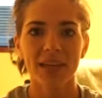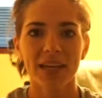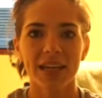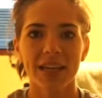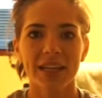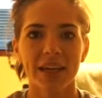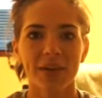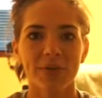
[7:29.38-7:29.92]

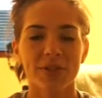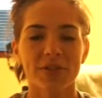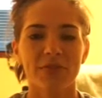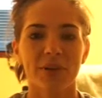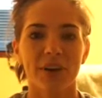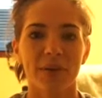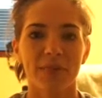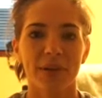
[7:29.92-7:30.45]
And that was
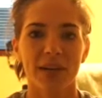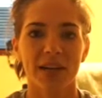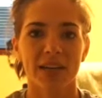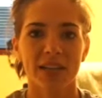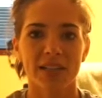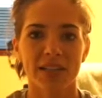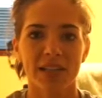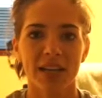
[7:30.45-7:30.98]
fun
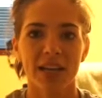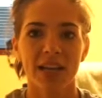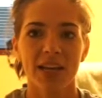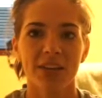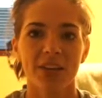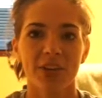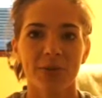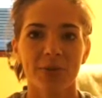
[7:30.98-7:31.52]
because
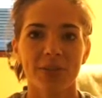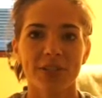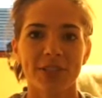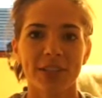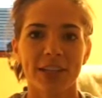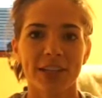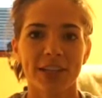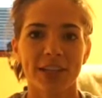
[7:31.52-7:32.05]
there was
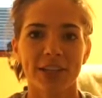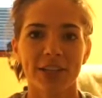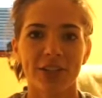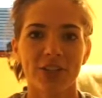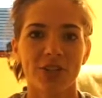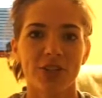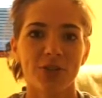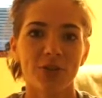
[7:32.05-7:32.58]
a
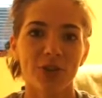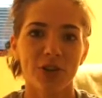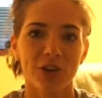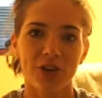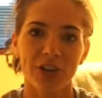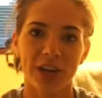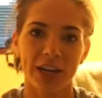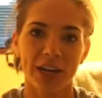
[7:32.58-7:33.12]
new
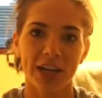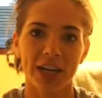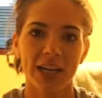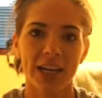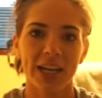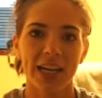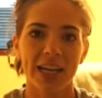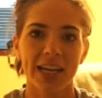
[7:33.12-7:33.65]
girl there
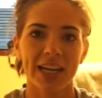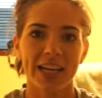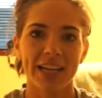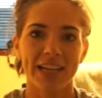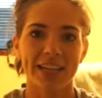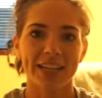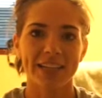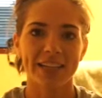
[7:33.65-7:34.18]

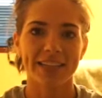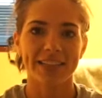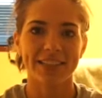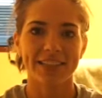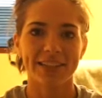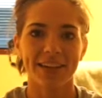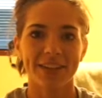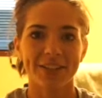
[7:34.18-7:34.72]

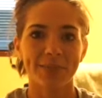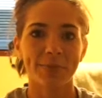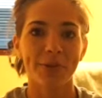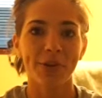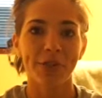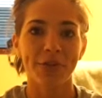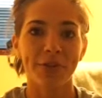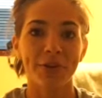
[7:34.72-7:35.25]
and got to
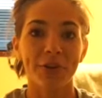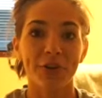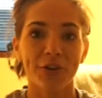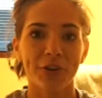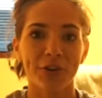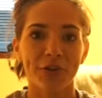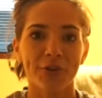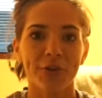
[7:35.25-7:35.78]
put
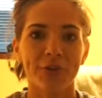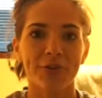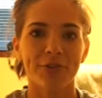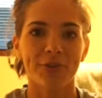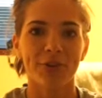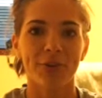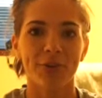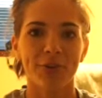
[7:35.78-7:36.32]
her through a
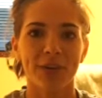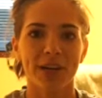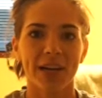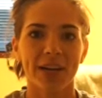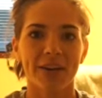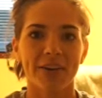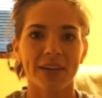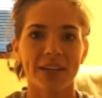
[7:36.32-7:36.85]
really good
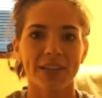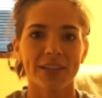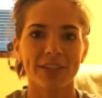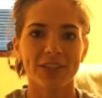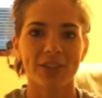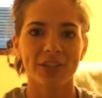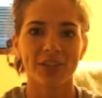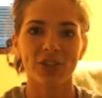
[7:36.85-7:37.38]
workout, and
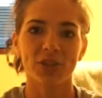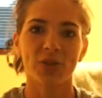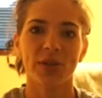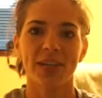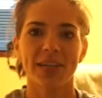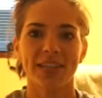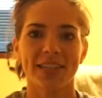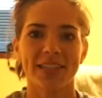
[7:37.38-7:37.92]
she
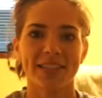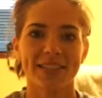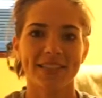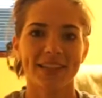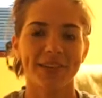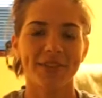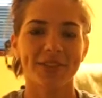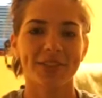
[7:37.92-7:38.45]
enjoyed it and
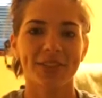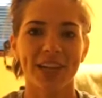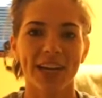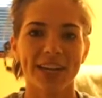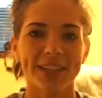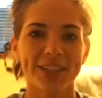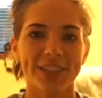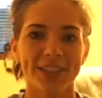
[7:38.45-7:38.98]
said it was
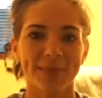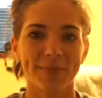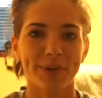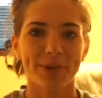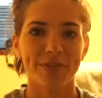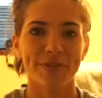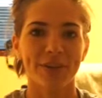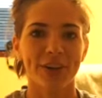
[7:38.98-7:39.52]
challenging
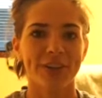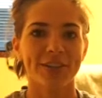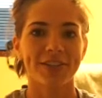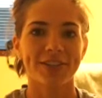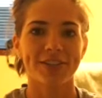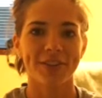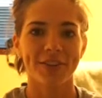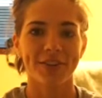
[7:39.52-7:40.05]
but fun.
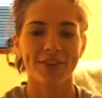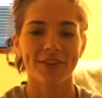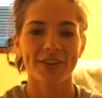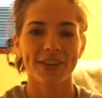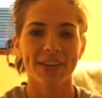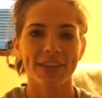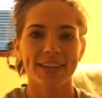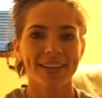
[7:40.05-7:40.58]
So
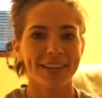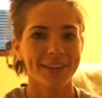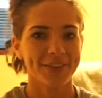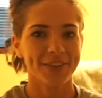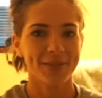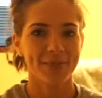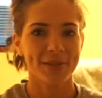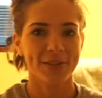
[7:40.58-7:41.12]
that
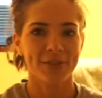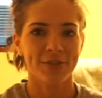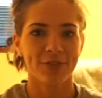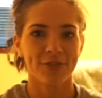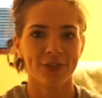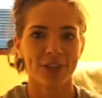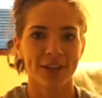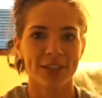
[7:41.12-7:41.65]
always makes you
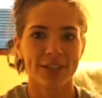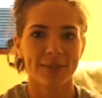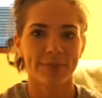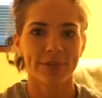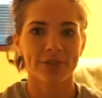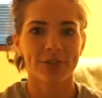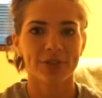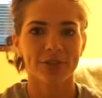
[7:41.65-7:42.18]
feel good as a
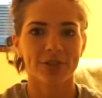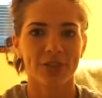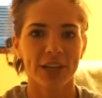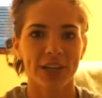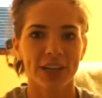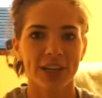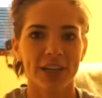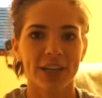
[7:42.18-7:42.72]
personal
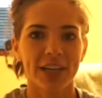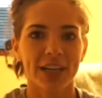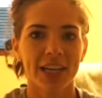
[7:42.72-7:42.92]
trainer.